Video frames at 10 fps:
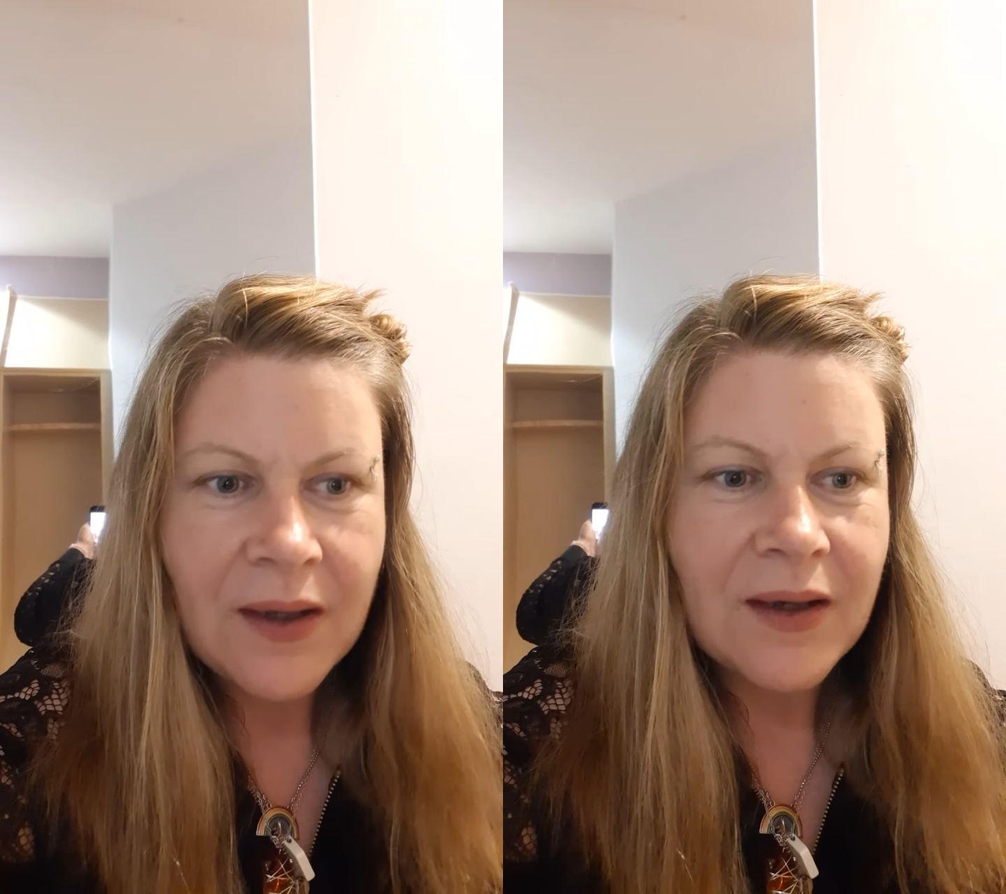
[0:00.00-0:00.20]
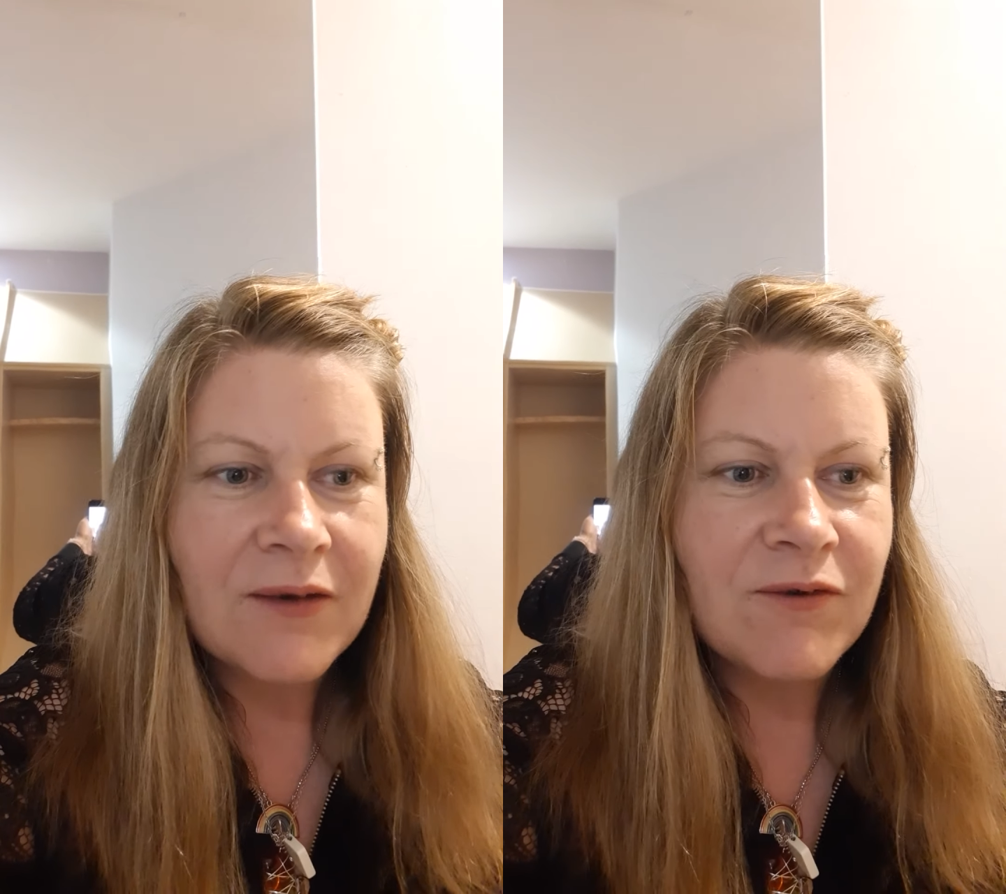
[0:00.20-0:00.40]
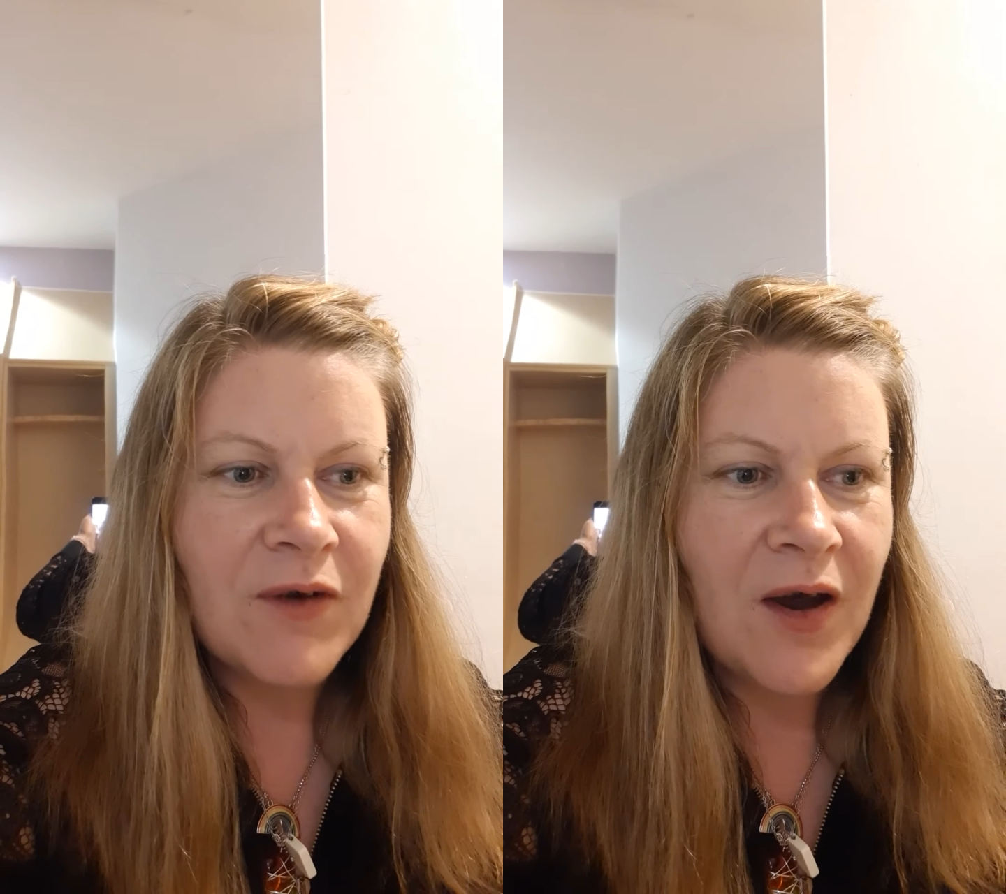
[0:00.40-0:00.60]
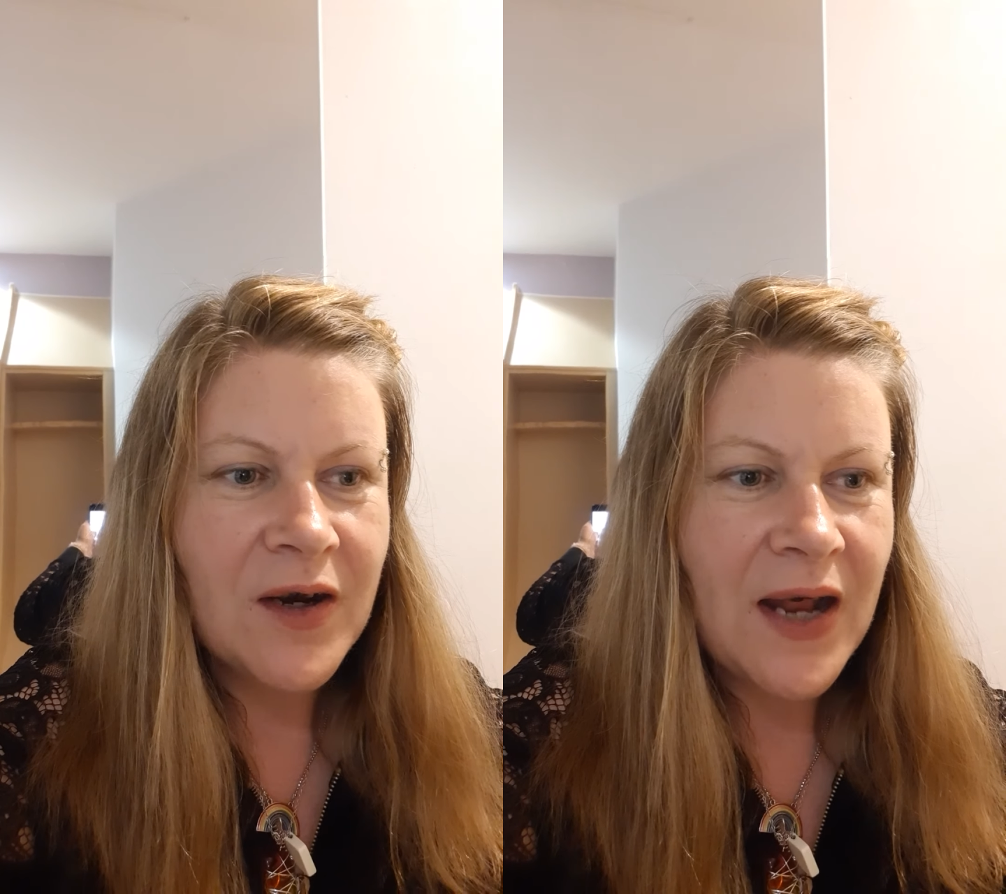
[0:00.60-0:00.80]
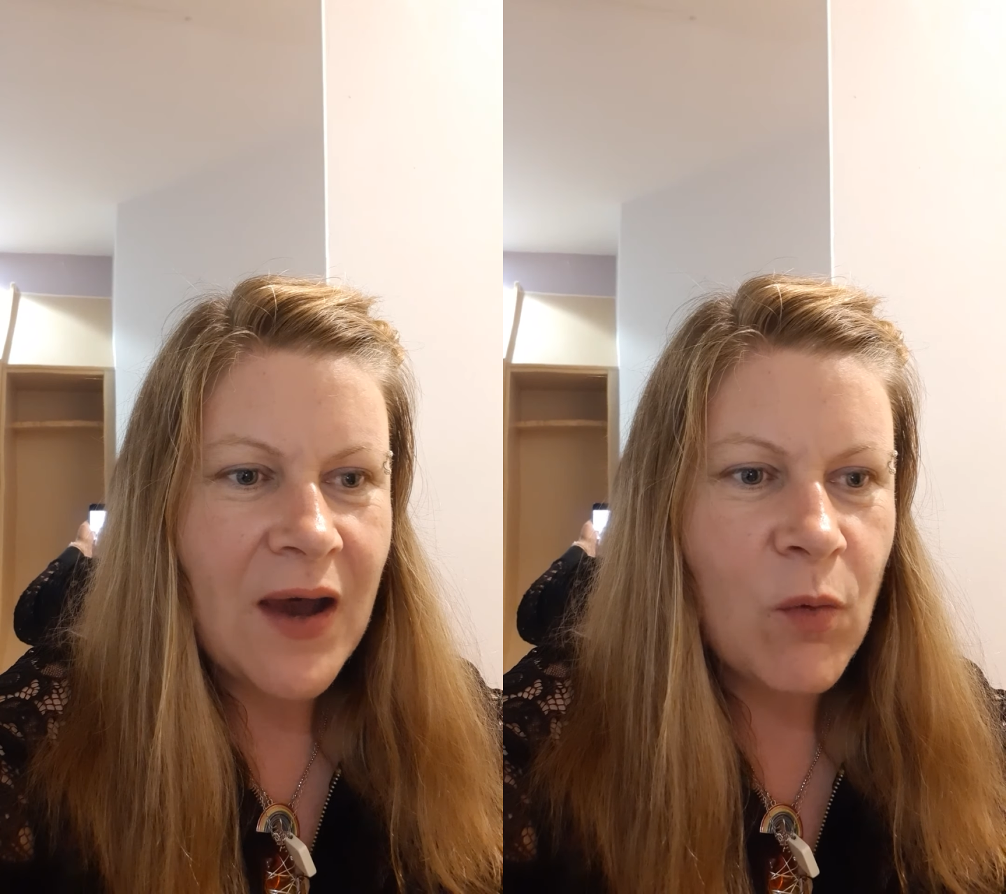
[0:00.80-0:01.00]
can
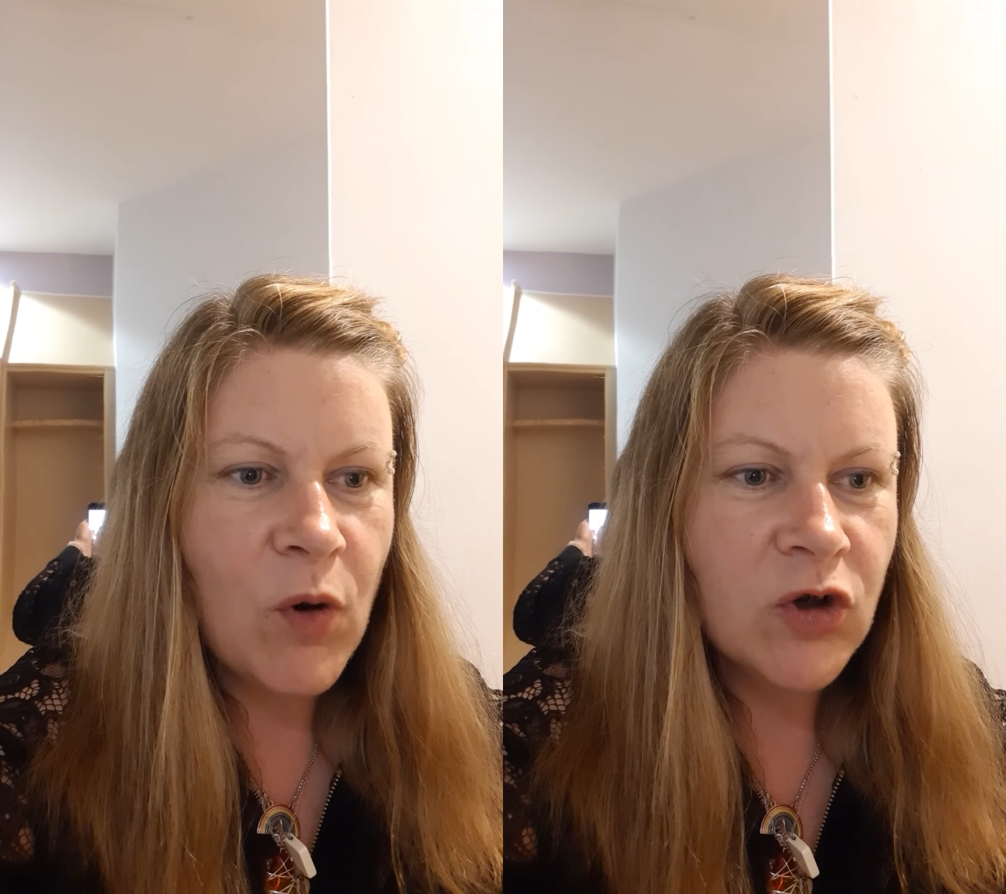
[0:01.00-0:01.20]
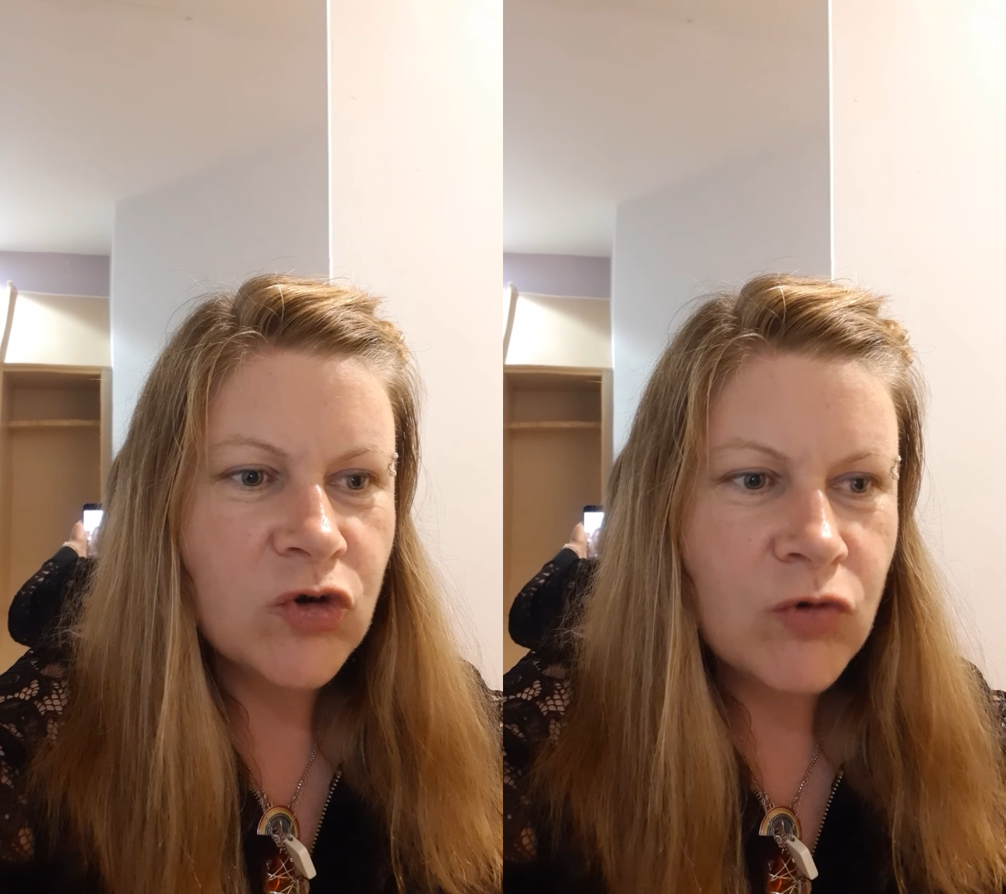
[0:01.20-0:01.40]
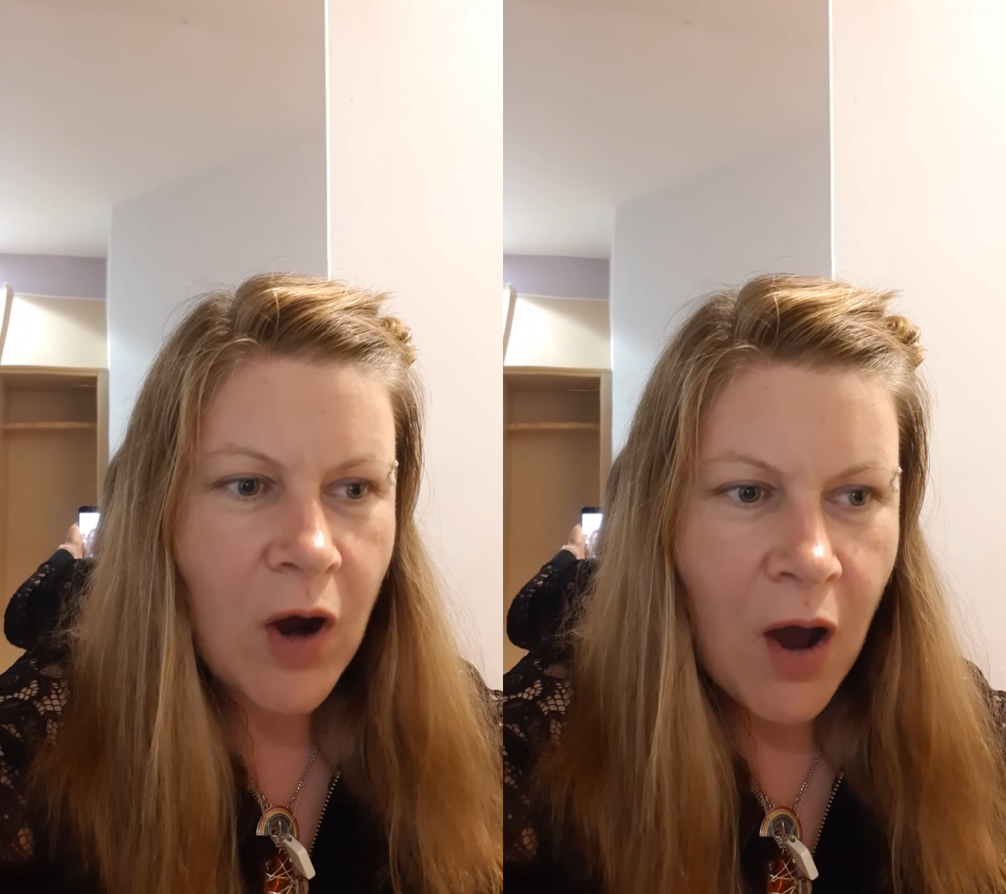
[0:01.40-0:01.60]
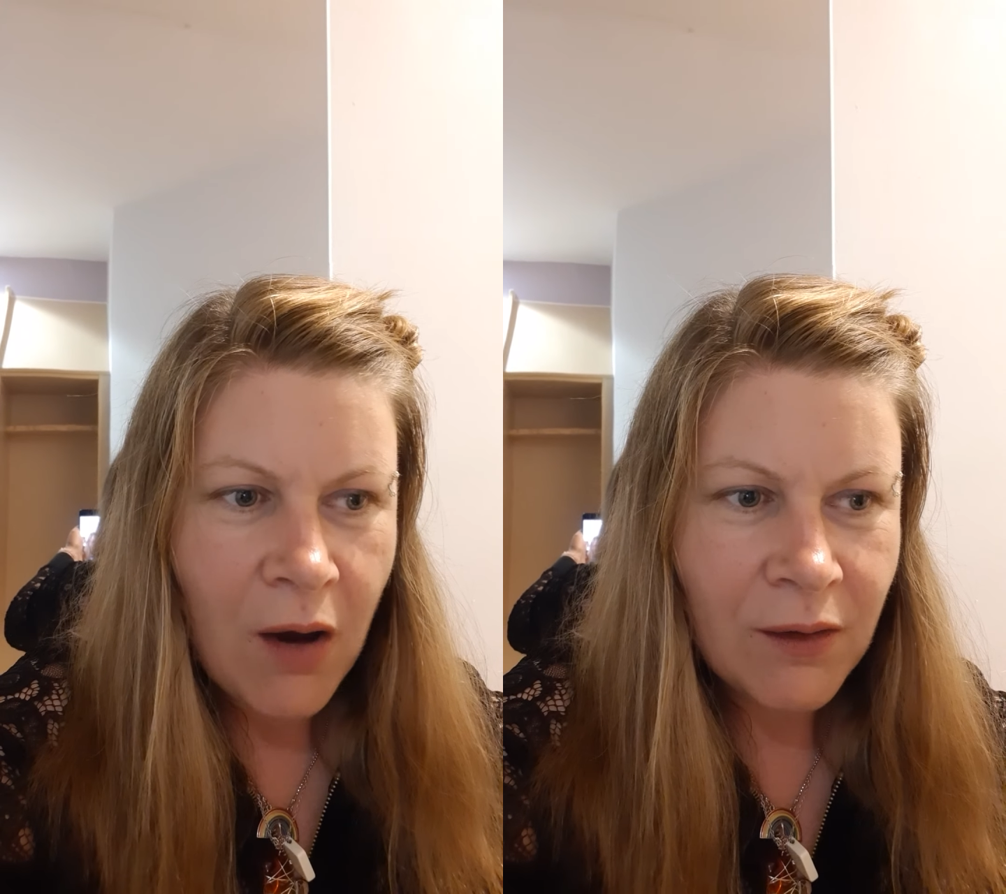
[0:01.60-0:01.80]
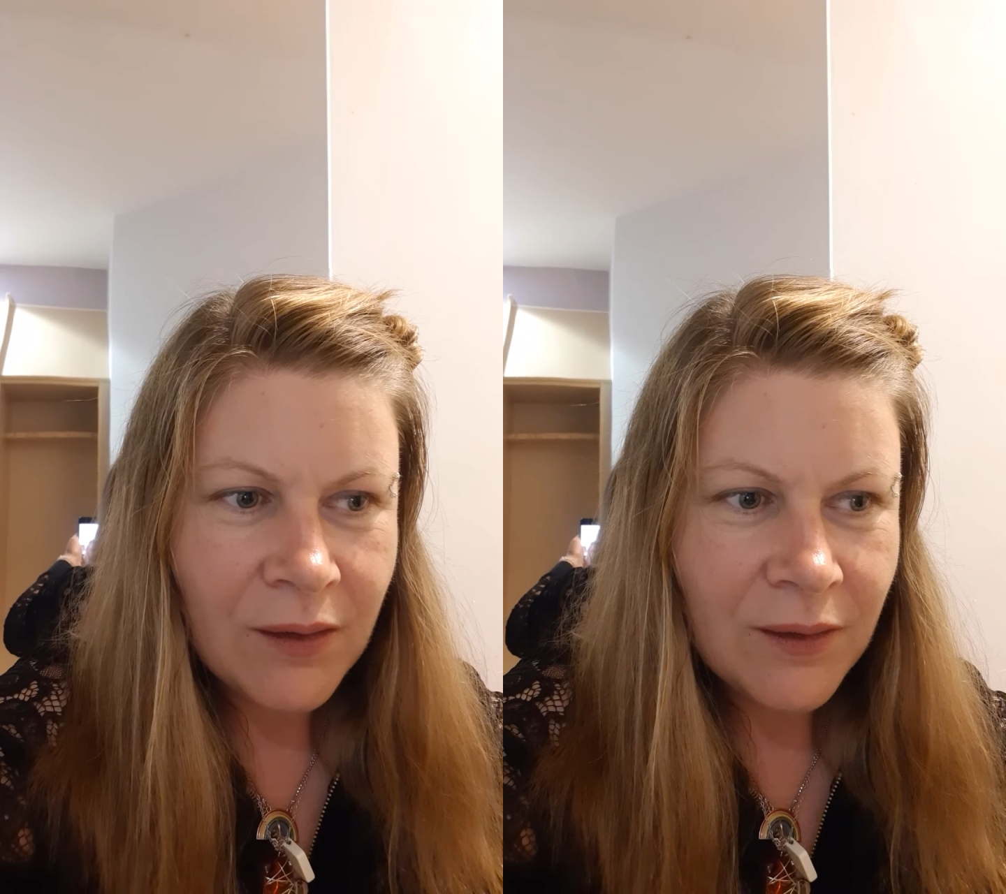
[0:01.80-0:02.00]
find out what's
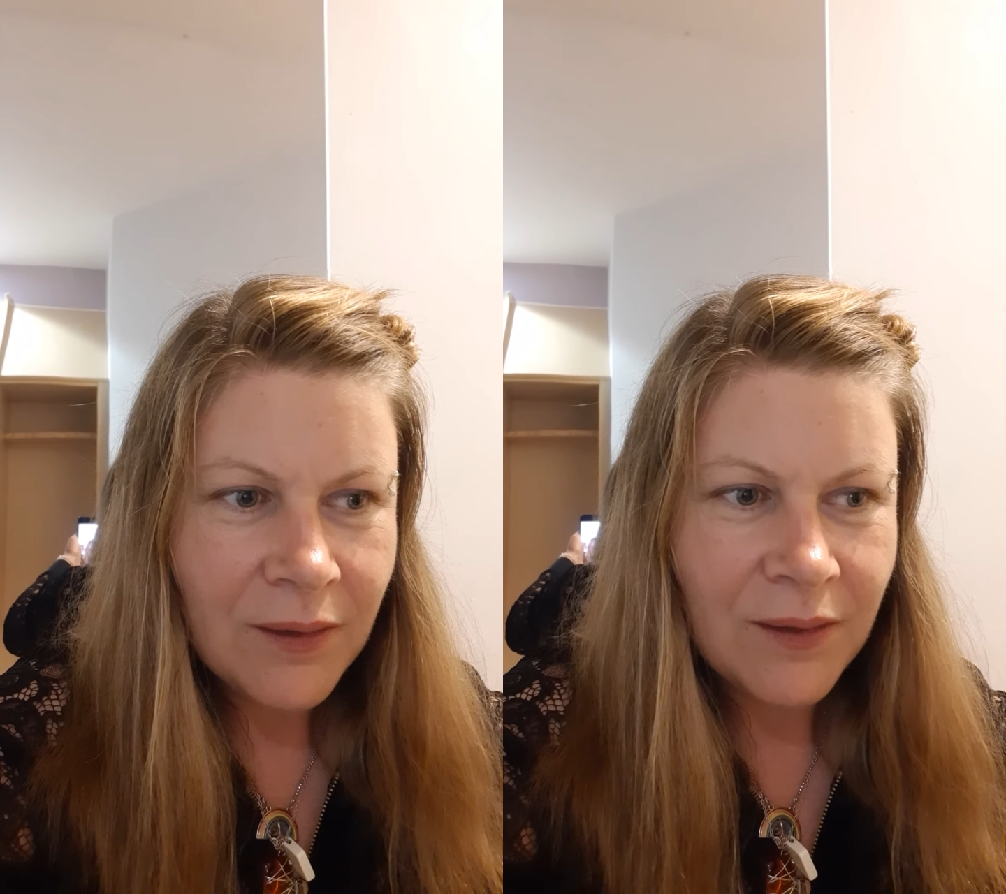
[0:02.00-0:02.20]
wrong